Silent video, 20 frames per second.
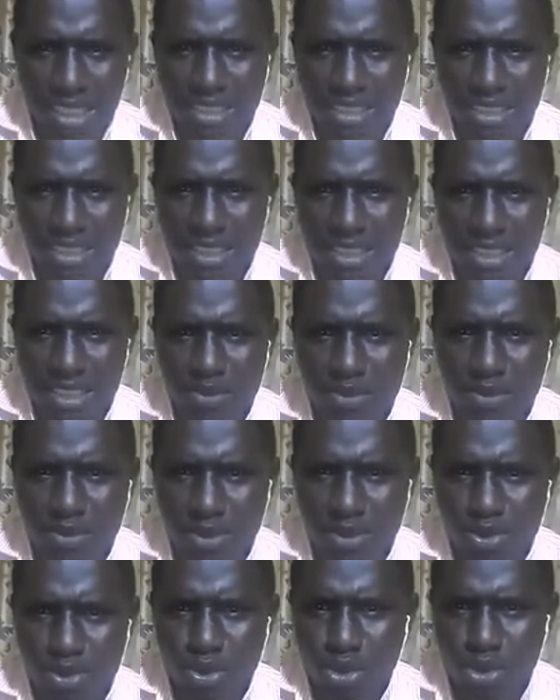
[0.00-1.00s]
It's
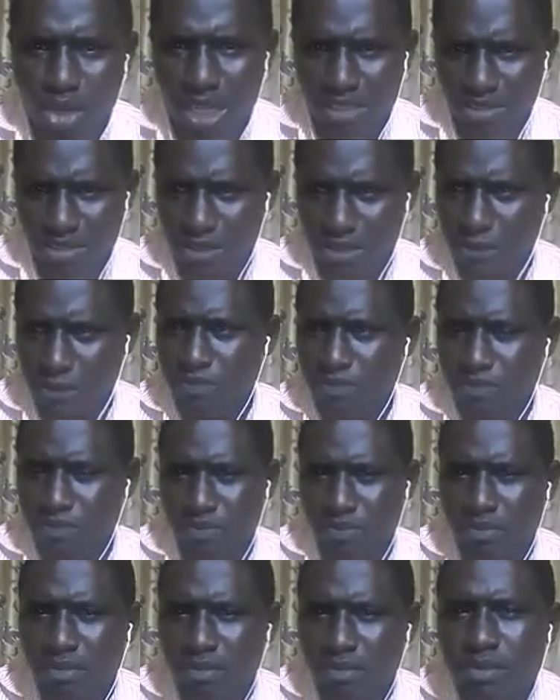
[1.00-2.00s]
$52
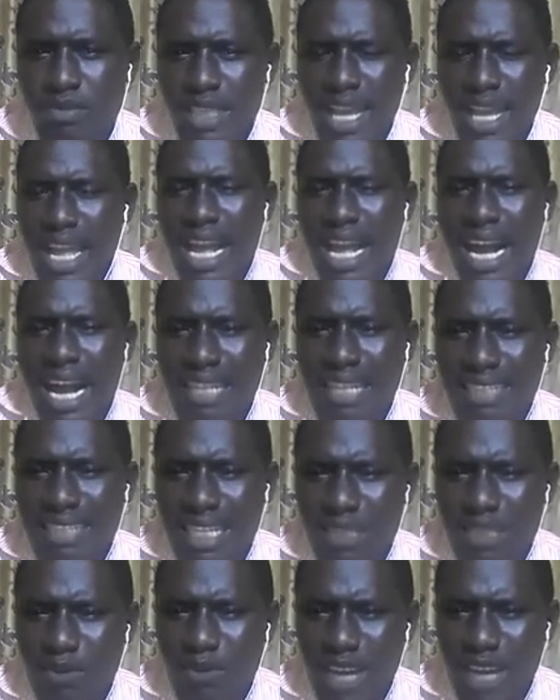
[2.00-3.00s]
at
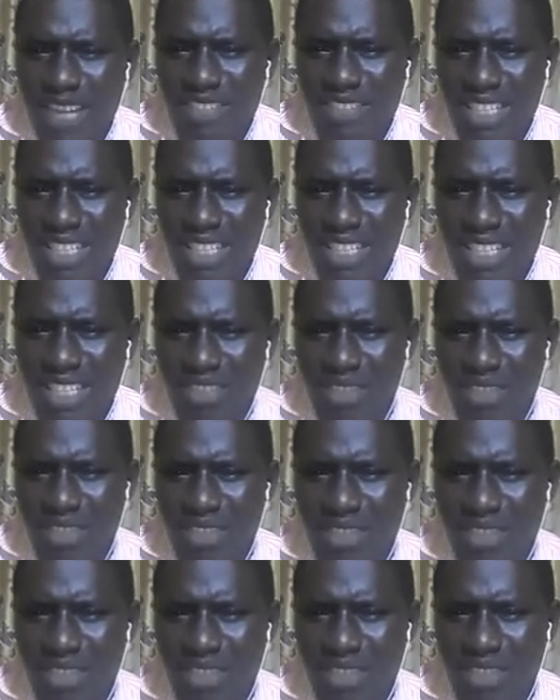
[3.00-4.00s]
35
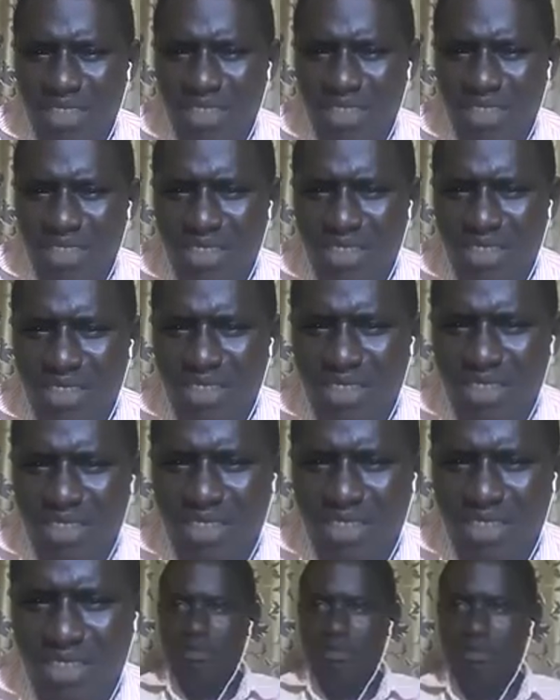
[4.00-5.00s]
degree
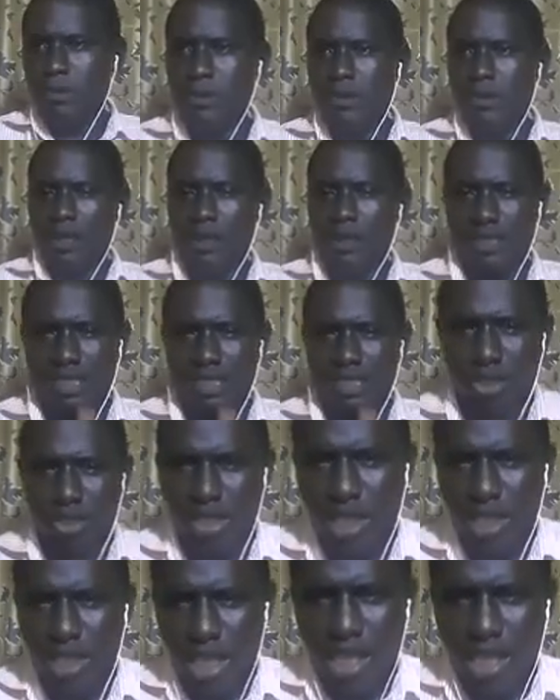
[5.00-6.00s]
API.
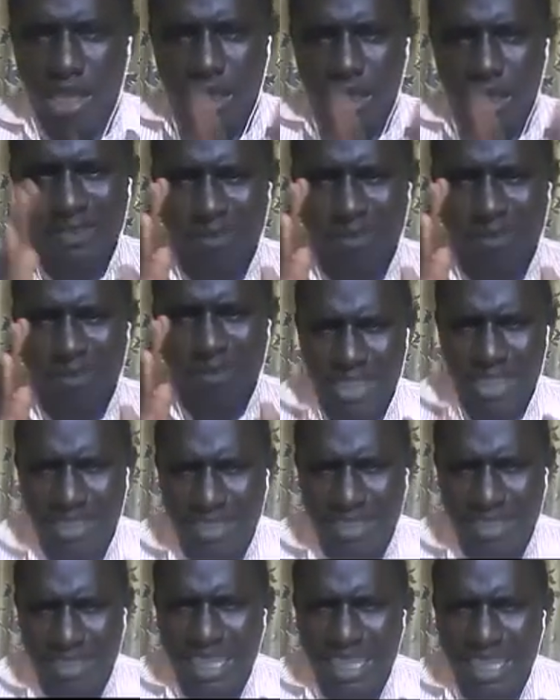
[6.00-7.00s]
You know,
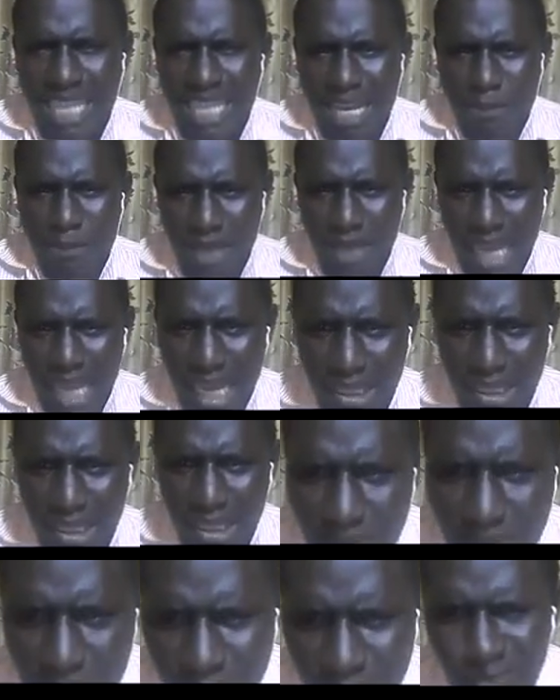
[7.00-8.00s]
the standard
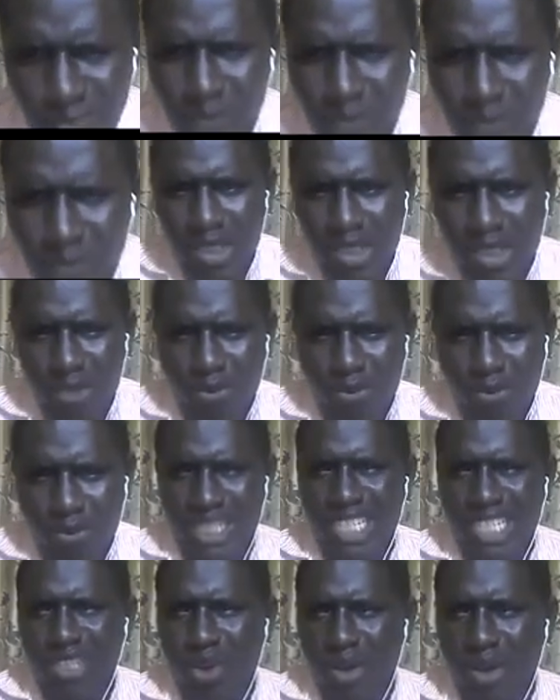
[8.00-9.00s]
API for
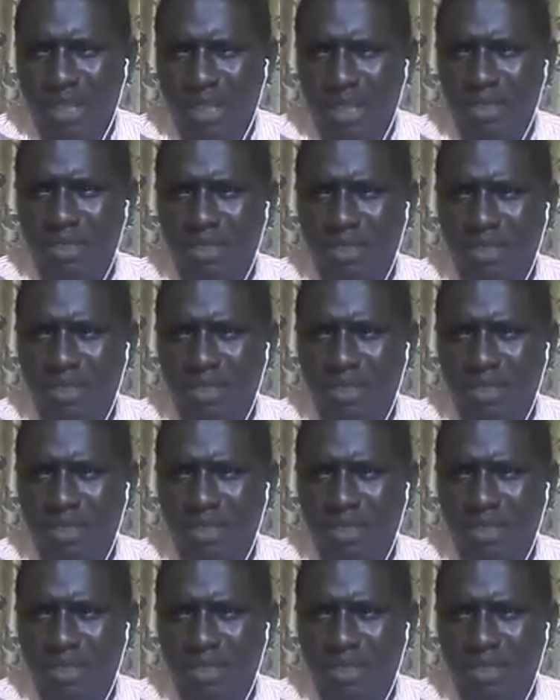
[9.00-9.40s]
this oil